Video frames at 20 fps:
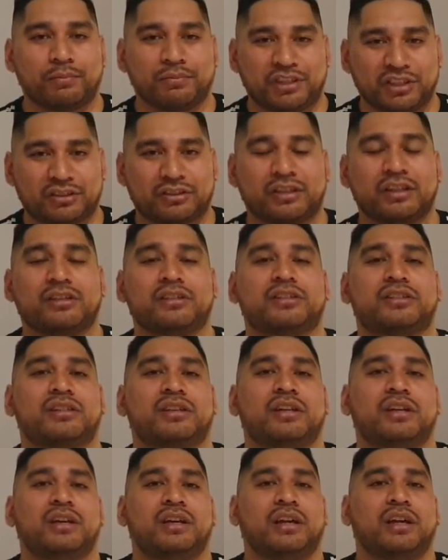
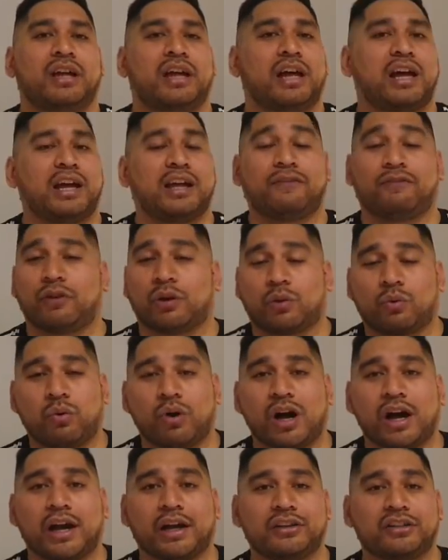distance if
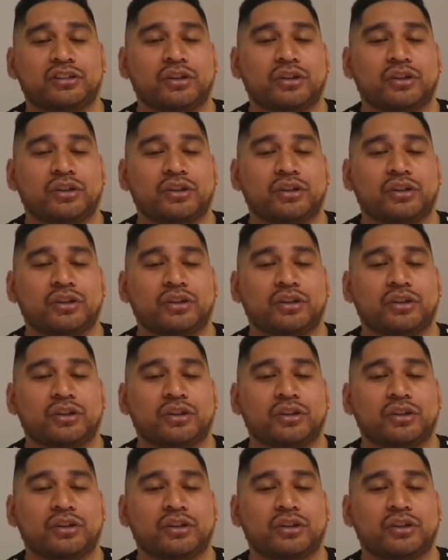required.